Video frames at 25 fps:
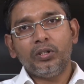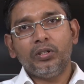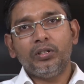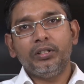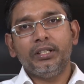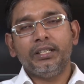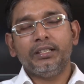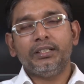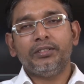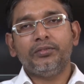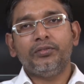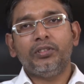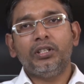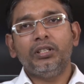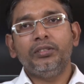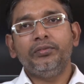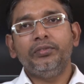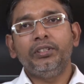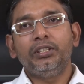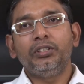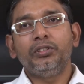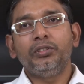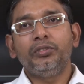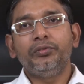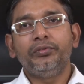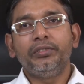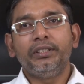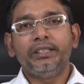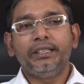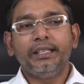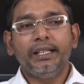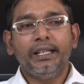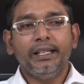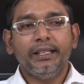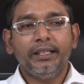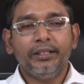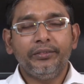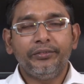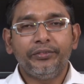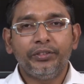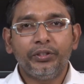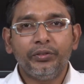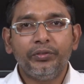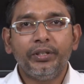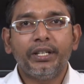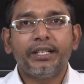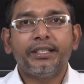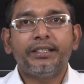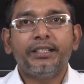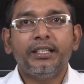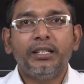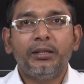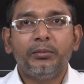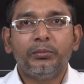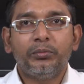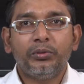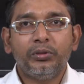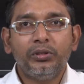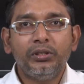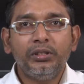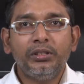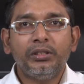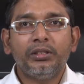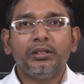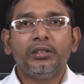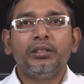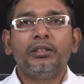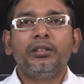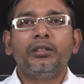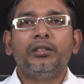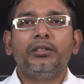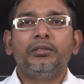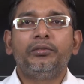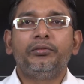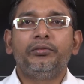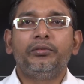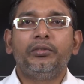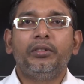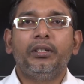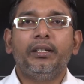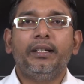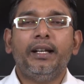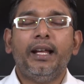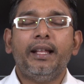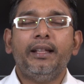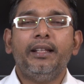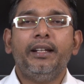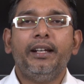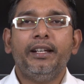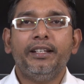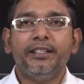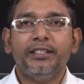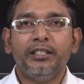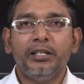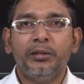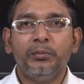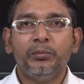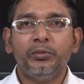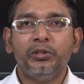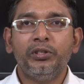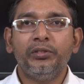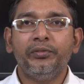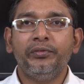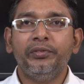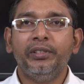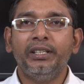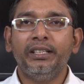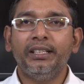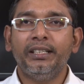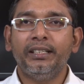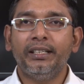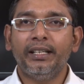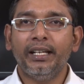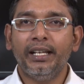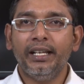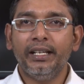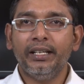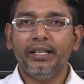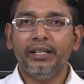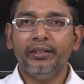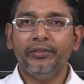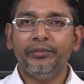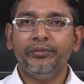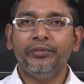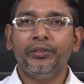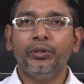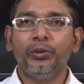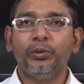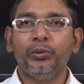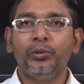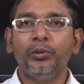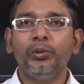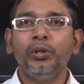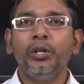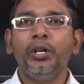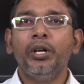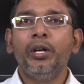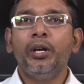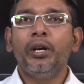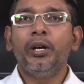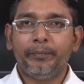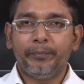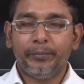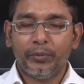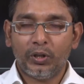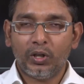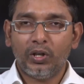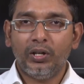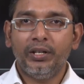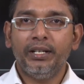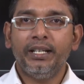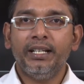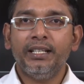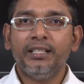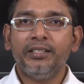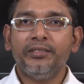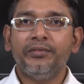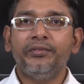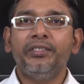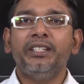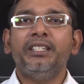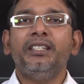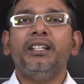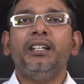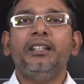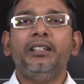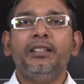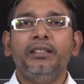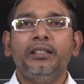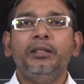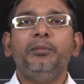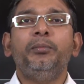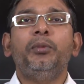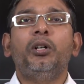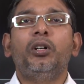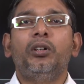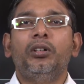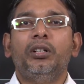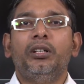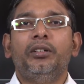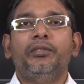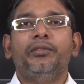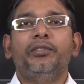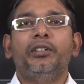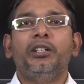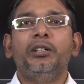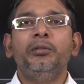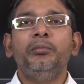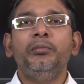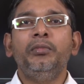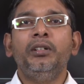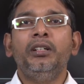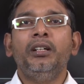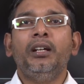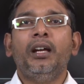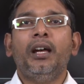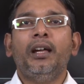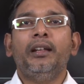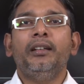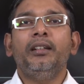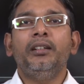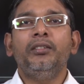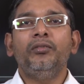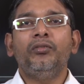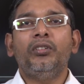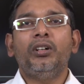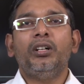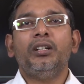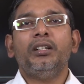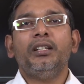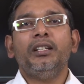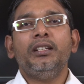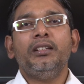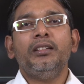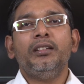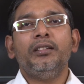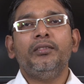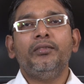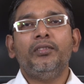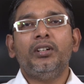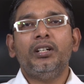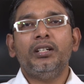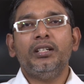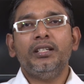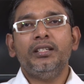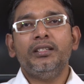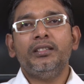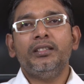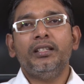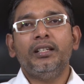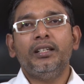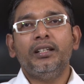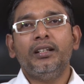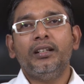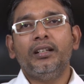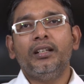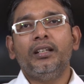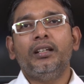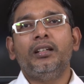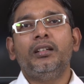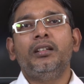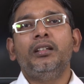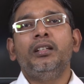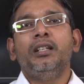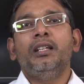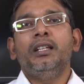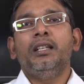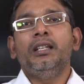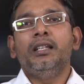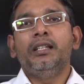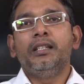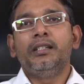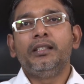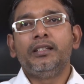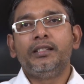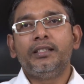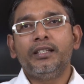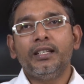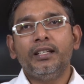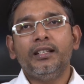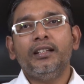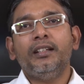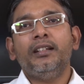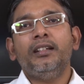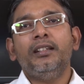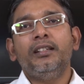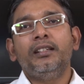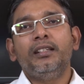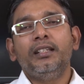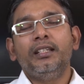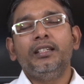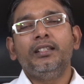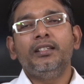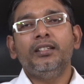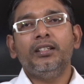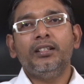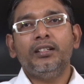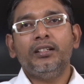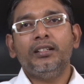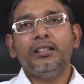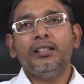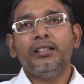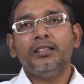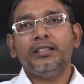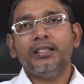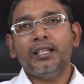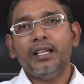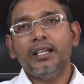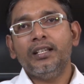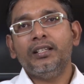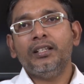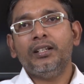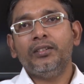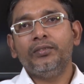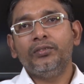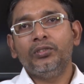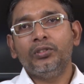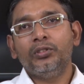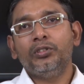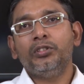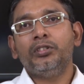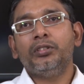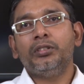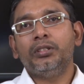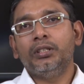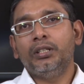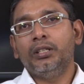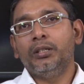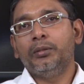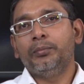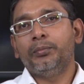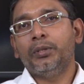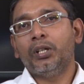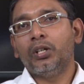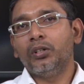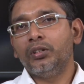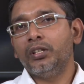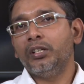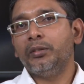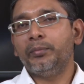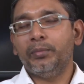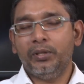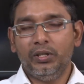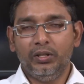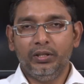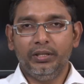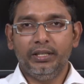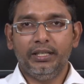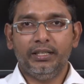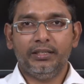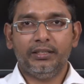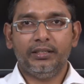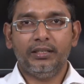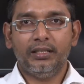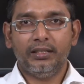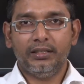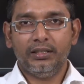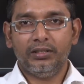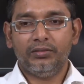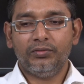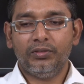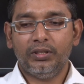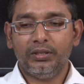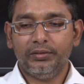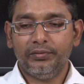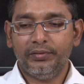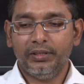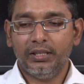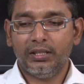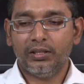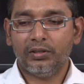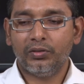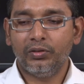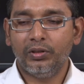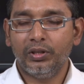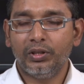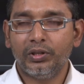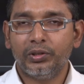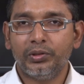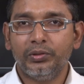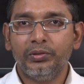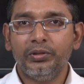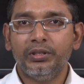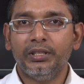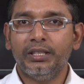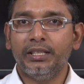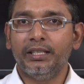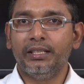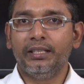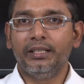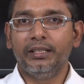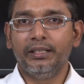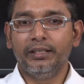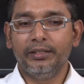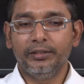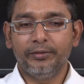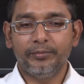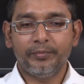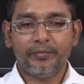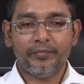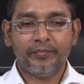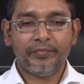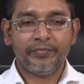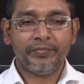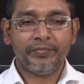products what we do we take a few examples rather examples we take a few products which are in the powder form and then what is what is their uh, general in general size of those uh, powder products that is what we are going to see here